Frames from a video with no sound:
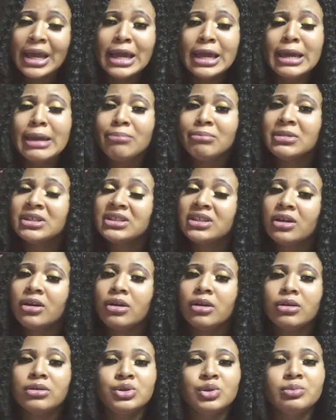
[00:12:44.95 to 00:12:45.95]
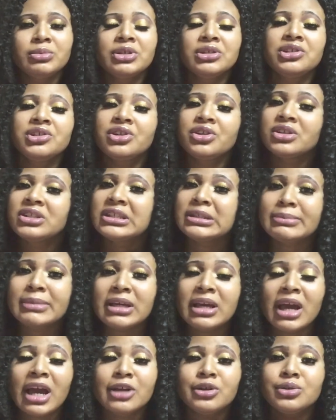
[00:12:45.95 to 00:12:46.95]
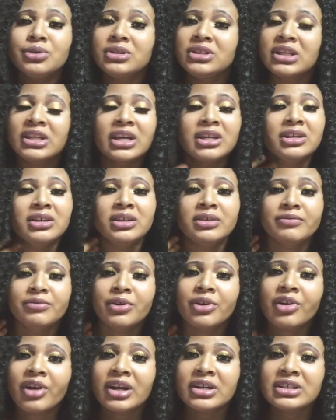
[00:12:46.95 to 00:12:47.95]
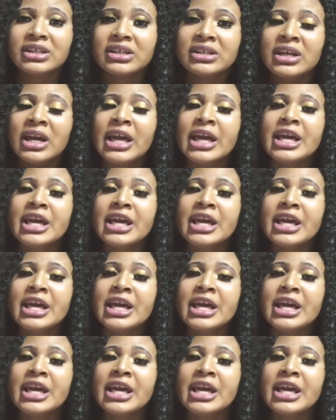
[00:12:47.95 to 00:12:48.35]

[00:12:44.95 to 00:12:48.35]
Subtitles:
It means a lot to me. Trust me, I do not take anything for granted.